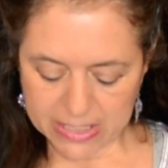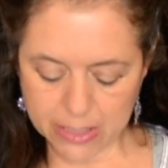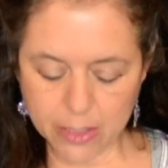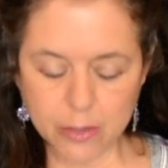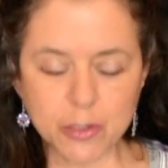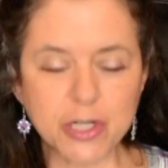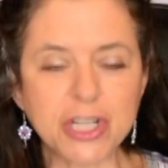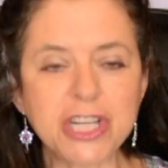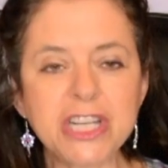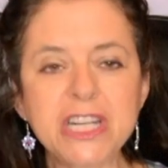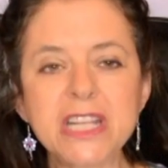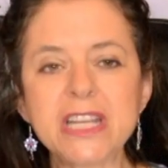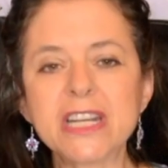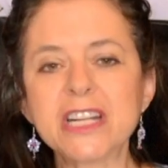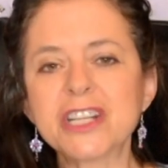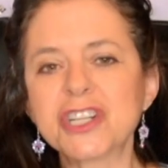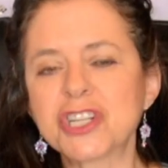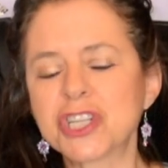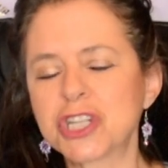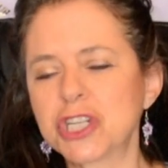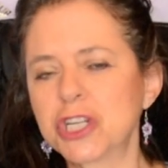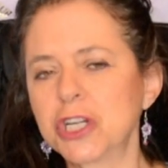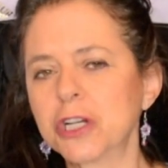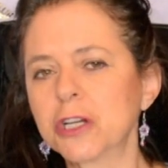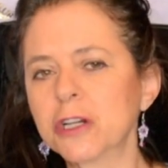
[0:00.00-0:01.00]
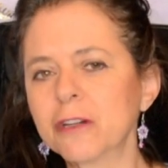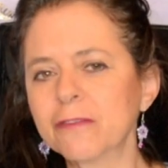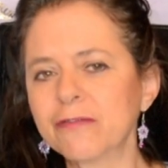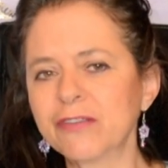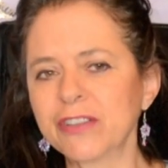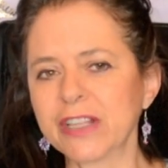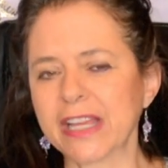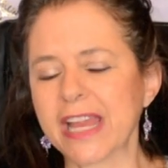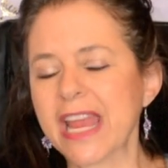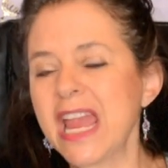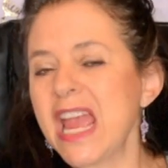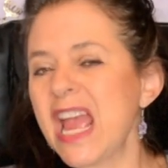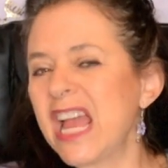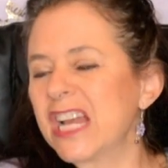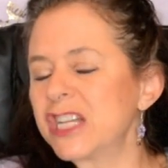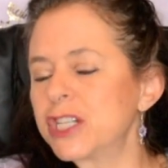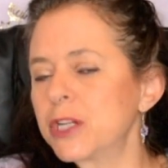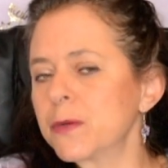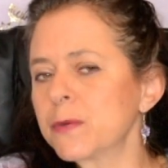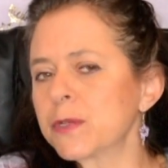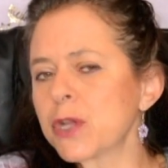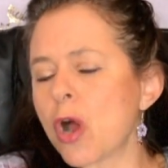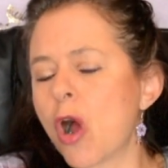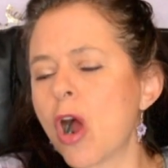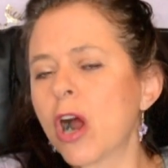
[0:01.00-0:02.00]
She did it cheerfully, and she
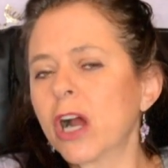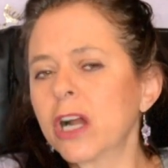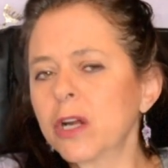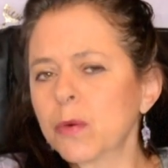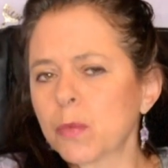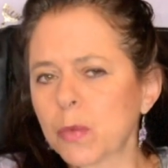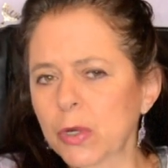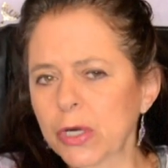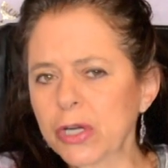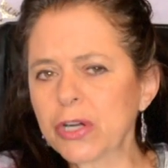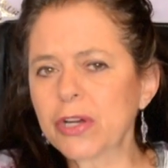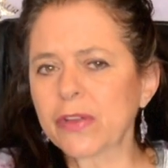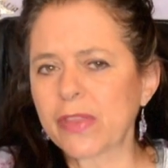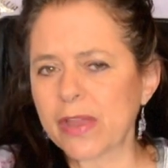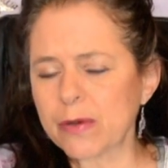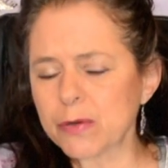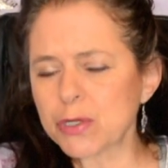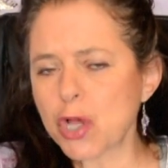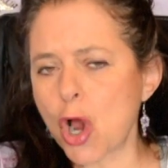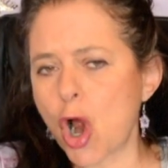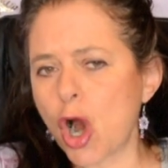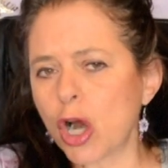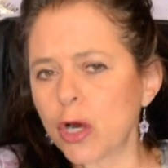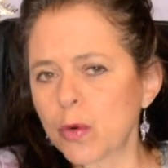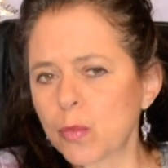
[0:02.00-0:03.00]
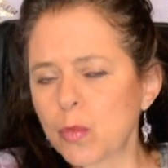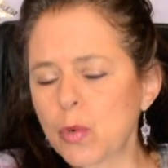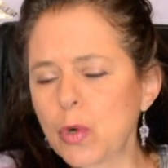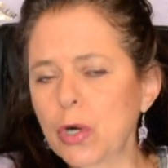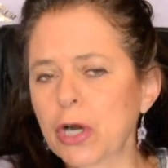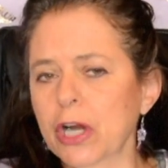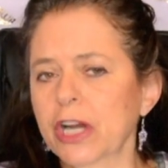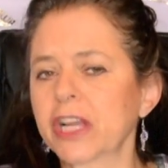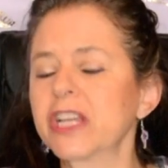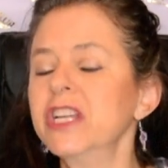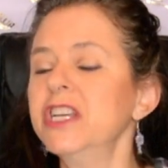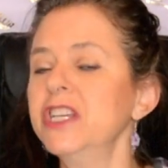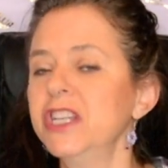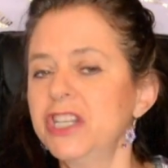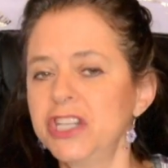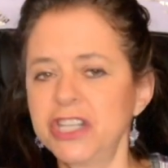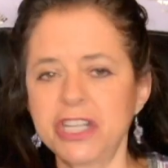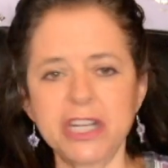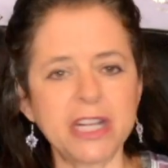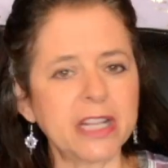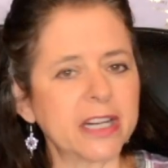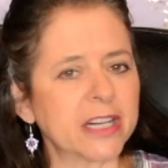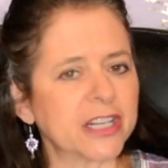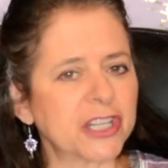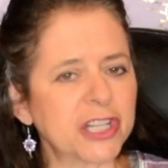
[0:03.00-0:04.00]
was a hard worker. That was hard work. She
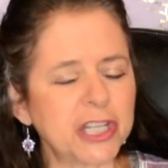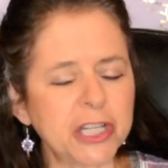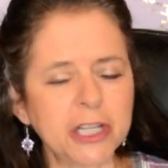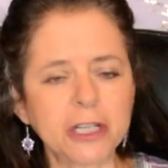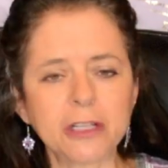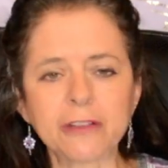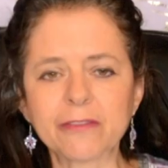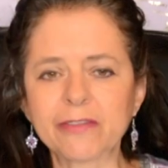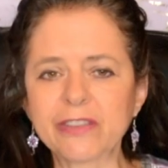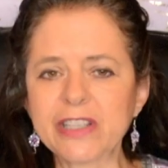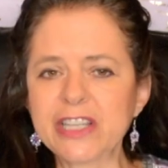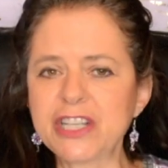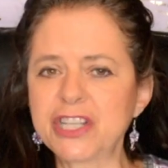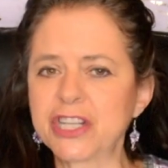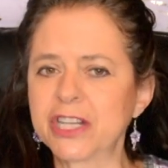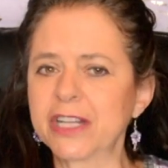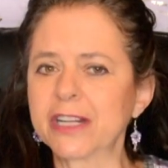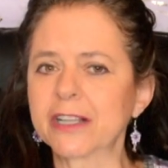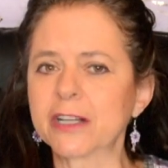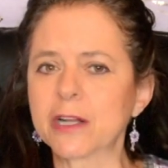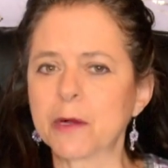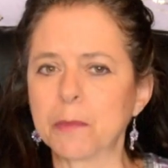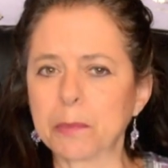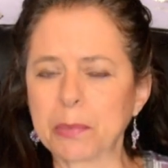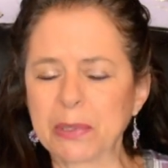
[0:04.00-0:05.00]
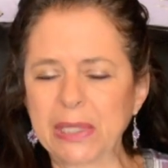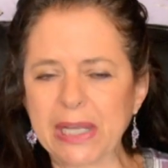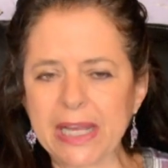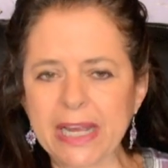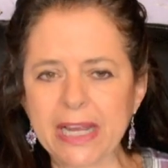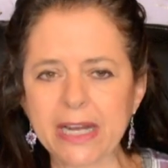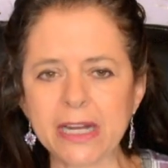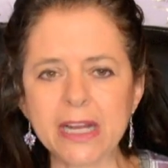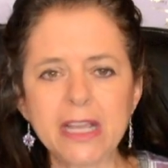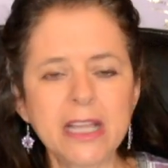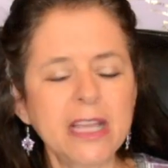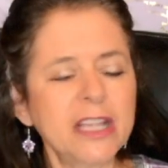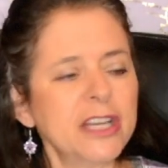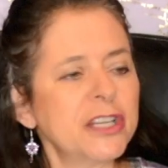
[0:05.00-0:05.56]
did it cheerfully. She didn't complain.